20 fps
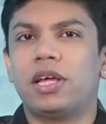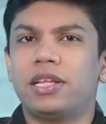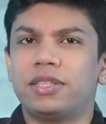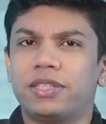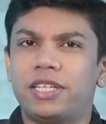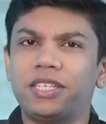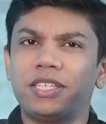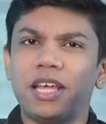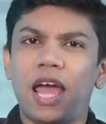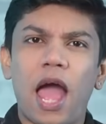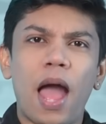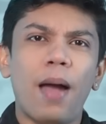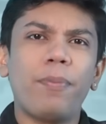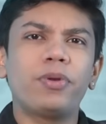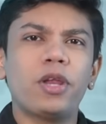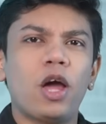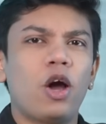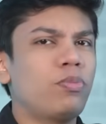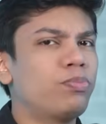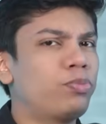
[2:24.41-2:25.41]
This app
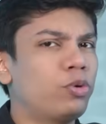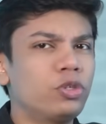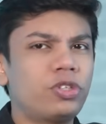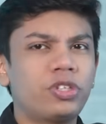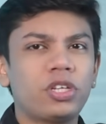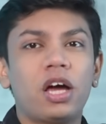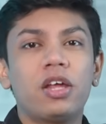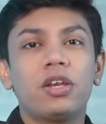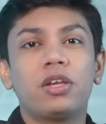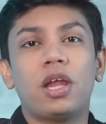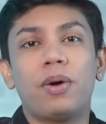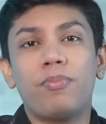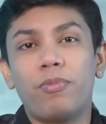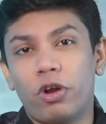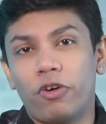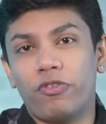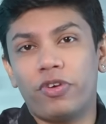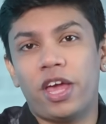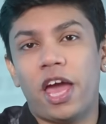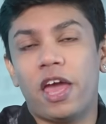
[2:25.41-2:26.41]
now boasts a number
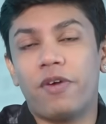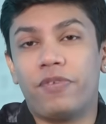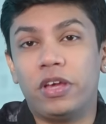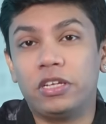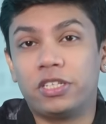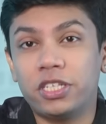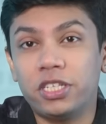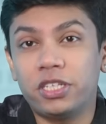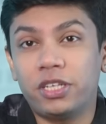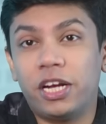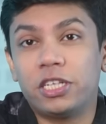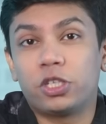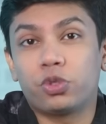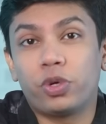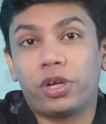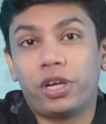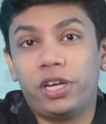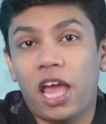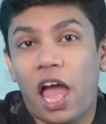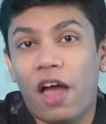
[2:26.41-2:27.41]
of AI features. Let's
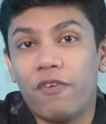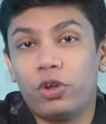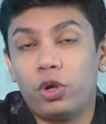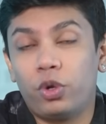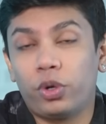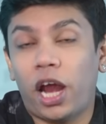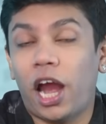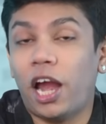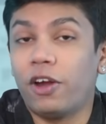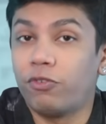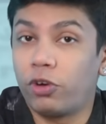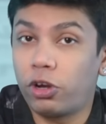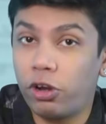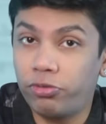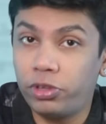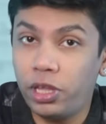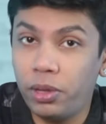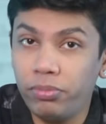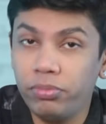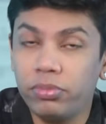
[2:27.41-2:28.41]
quickly have a look at one
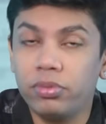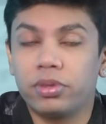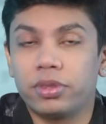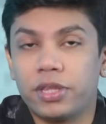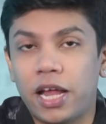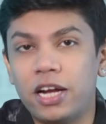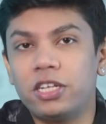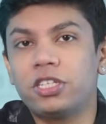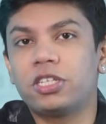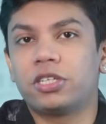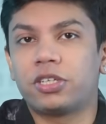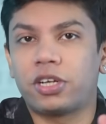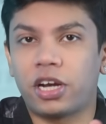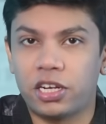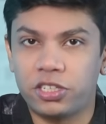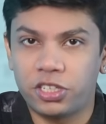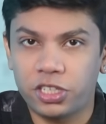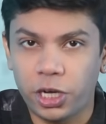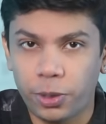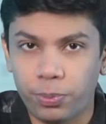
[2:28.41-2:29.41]
of them. That's
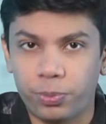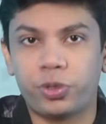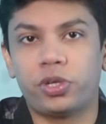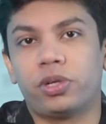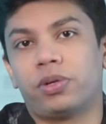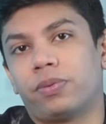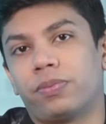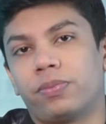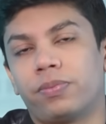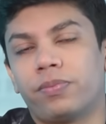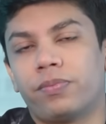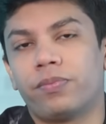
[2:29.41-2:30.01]
transcription.